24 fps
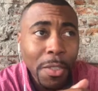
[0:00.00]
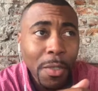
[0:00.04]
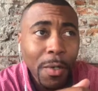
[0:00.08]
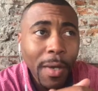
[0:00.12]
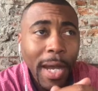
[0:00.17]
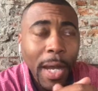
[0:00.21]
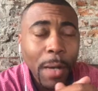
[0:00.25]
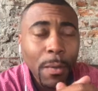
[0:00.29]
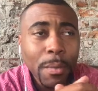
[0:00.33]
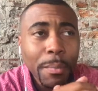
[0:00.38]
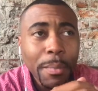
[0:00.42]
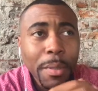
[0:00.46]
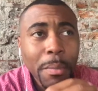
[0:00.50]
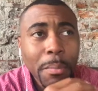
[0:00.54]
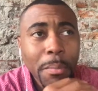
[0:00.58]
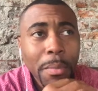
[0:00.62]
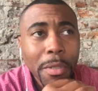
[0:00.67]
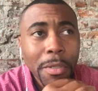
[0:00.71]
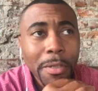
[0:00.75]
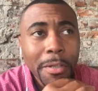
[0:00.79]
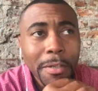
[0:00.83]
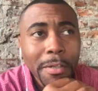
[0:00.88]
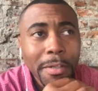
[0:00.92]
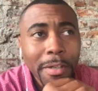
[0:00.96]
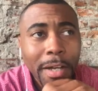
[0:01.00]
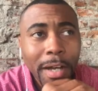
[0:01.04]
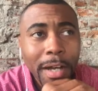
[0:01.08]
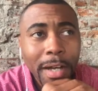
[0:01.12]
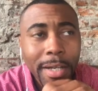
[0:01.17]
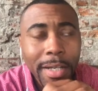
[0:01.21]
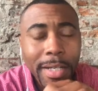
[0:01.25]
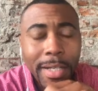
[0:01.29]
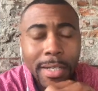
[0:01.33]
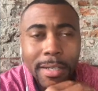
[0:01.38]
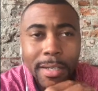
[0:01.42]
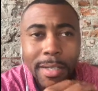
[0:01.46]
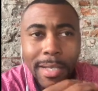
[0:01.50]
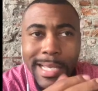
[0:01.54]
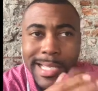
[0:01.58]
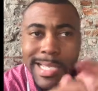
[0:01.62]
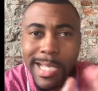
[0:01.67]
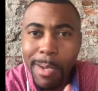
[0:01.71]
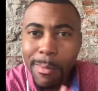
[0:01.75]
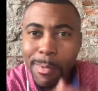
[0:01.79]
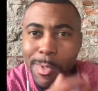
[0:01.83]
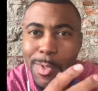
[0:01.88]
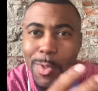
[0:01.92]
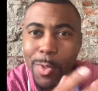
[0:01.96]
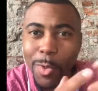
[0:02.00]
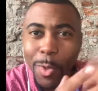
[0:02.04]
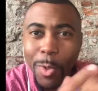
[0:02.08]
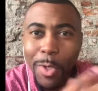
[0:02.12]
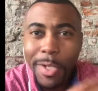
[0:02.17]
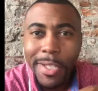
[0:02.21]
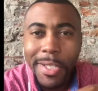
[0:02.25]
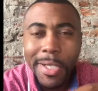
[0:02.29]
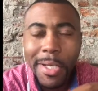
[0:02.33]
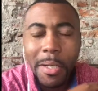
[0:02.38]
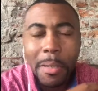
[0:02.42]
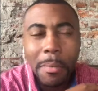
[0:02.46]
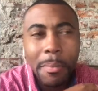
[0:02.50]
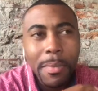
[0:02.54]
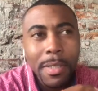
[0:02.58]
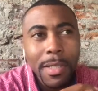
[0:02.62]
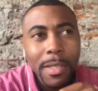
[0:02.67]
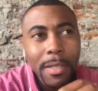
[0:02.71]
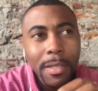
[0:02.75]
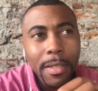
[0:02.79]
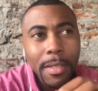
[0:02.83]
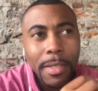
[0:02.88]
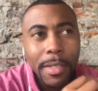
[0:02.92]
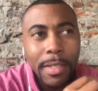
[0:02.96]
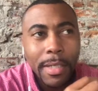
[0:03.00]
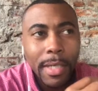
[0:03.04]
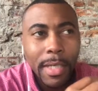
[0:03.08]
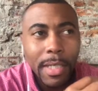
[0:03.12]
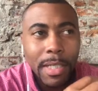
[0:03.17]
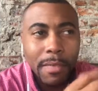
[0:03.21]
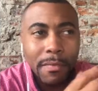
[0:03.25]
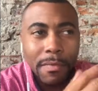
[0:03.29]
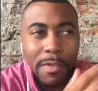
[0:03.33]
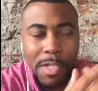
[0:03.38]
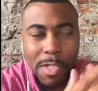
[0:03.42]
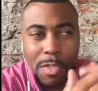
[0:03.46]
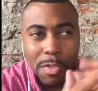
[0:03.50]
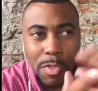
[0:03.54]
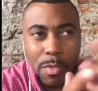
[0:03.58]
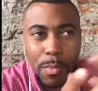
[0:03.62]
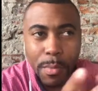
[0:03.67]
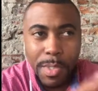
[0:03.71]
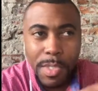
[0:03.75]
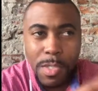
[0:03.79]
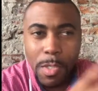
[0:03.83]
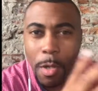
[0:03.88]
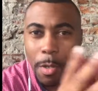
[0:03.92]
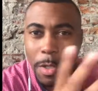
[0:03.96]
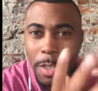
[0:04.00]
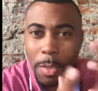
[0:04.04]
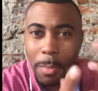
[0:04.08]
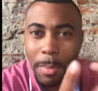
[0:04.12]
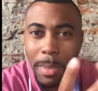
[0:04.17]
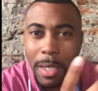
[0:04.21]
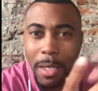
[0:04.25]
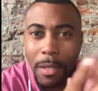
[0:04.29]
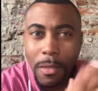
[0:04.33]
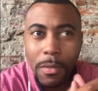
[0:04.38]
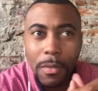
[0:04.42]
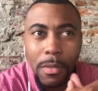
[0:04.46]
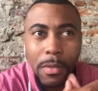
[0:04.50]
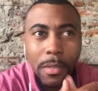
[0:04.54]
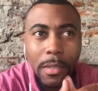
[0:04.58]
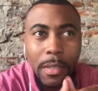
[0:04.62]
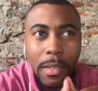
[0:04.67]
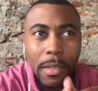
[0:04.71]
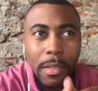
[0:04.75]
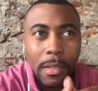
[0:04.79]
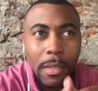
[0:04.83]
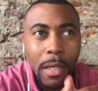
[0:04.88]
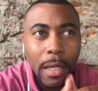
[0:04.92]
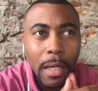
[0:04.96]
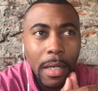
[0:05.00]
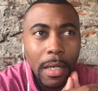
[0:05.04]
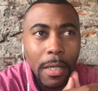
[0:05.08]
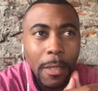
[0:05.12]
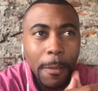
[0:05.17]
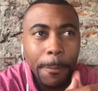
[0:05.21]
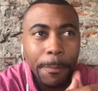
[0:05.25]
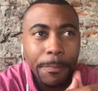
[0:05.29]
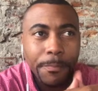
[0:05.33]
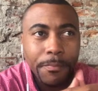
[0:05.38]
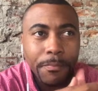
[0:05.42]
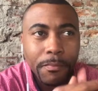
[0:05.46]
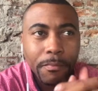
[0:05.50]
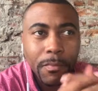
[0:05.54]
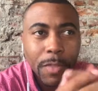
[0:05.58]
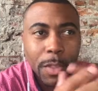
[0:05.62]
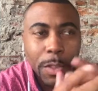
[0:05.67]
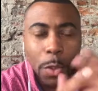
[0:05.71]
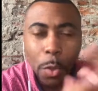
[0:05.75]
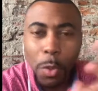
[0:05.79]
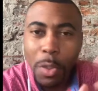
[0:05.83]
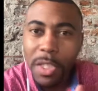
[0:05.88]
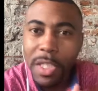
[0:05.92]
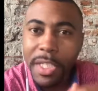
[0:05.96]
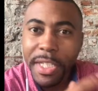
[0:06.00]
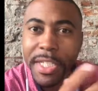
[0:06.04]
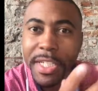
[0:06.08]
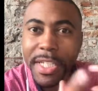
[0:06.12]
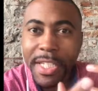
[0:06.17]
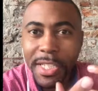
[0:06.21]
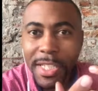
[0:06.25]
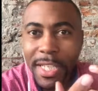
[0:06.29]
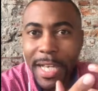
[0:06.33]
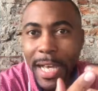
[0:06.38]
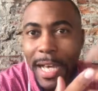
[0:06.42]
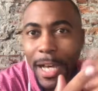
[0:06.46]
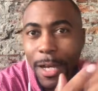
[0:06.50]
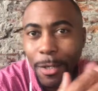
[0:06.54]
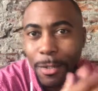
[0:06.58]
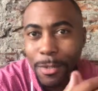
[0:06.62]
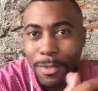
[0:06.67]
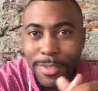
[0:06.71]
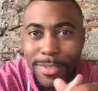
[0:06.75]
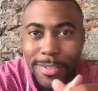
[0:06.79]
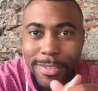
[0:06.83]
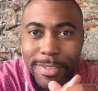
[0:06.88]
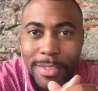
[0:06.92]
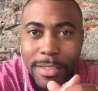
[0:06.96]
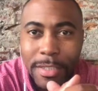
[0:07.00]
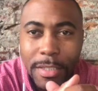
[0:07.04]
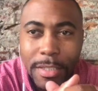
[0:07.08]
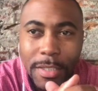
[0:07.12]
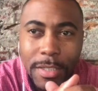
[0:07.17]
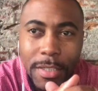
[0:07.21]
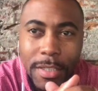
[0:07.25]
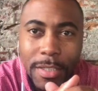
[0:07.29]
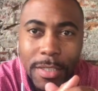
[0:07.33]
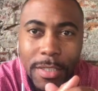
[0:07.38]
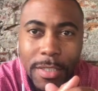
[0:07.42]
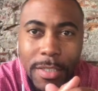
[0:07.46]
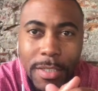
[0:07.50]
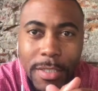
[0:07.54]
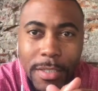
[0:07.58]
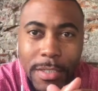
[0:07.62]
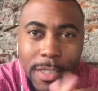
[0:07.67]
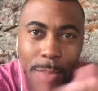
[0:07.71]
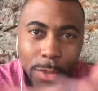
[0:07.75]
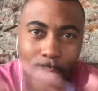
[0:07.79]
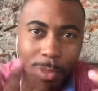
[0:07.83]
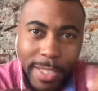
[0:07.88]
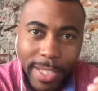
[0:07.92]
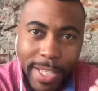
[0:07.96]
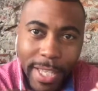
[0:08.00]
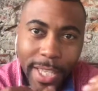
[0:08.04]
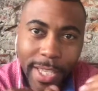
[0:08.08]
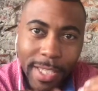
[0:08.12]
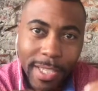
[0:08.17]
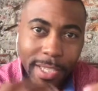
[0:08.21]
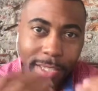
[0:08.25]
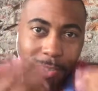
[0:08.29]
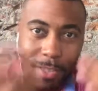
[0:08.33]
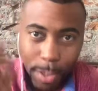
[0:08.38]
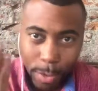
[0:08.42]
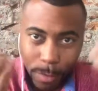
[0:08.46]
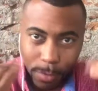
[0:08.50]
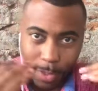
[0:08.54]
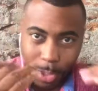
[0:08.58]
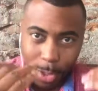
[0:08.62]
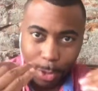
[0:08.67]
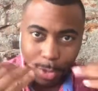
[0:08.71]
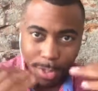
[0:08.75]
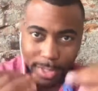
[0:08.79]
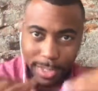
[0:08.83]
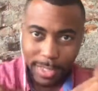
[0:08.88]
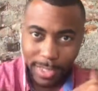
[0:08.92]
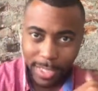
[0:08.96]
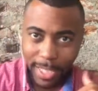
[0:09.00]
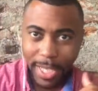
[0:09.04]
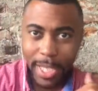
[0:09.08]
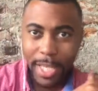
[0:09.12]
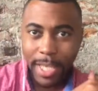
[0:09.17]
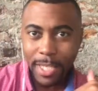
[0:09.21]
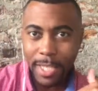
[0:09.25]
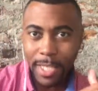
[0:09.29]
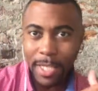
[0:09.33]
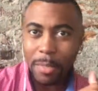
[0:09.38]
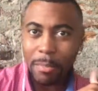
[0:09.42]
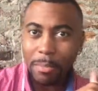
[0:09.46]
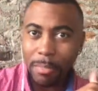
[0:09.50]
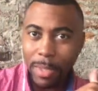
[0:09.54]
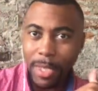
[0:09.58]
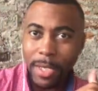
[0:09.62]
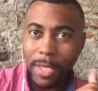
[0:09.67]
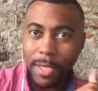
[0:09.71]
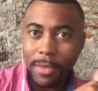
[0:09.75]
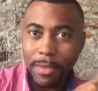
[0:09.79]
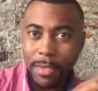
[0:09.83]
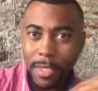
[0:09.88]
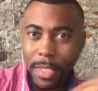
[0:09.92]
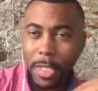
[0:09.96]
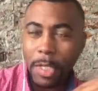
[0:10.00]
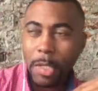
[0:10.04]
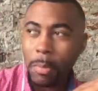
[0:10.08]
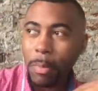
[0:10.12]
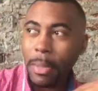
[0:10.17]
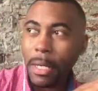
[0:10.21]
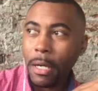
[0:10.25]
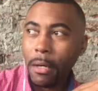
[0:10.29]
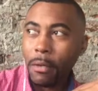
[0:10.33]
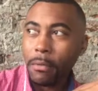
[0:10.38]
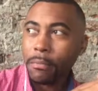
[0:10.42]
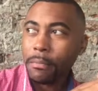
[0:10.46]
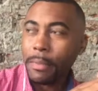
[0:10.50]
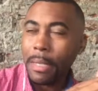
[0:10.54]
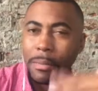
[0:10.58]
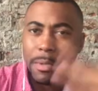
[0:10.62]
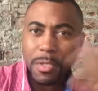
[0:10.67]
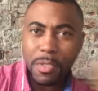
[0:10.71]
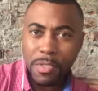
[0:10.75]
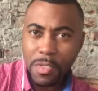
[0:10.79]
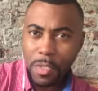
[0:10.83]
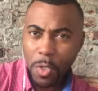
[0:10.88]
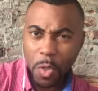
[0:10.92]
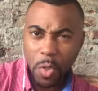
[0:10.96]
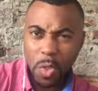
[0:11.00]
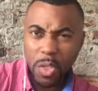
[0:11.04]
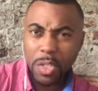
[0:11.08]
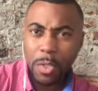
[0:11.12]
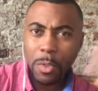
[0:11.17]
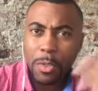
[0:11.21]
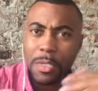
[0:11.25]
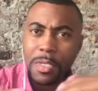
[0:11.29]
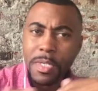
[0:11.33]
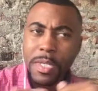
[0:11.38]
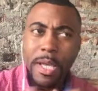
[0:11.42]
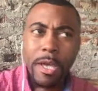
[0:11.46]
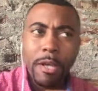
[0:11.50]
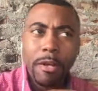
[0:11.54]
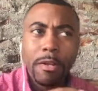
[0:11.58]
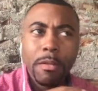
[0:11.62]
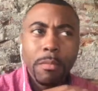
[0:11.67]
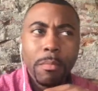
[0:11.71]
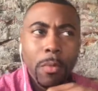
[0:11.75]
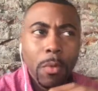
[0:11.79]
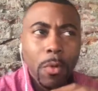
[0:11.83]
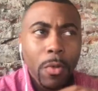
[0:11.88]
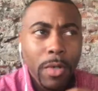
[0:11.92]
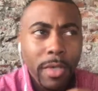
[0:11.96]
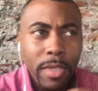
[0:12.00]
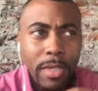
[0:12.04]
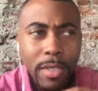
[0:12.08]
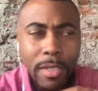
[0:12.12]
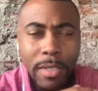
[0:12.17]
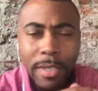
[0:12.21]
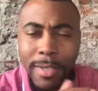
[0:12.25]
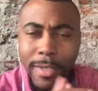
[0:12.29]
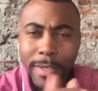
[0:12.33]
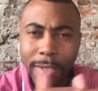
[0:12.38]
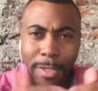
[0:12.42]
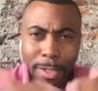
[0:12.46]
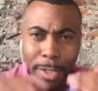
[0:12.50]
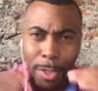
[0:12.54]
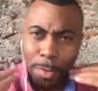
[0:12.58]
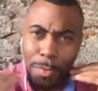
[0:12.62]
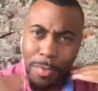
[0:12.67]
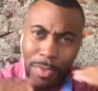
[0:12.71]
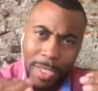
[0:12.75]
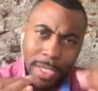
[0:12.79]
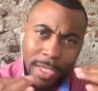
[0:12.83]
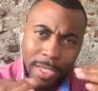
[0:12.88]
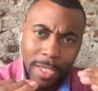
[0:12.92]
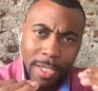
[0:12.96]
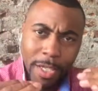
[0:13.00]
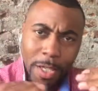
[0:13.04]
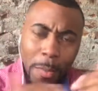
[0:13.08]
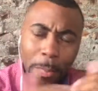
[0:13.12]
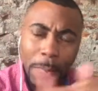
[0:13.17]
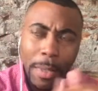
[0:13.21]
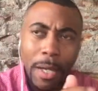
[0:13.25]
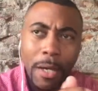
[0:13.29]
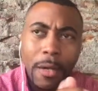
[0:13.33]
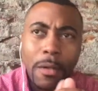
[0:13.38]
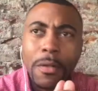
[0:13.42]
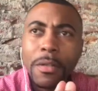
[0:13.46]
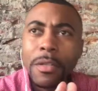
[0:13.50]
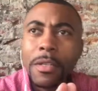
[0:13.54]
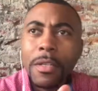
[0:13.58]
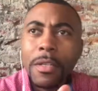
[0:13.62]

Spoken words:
I remember as I was growing up, individuals would be talking about, cleaning the house. They're literally laying in bed thinking about, maybe it's early on a Saturday morning, and they're thinking about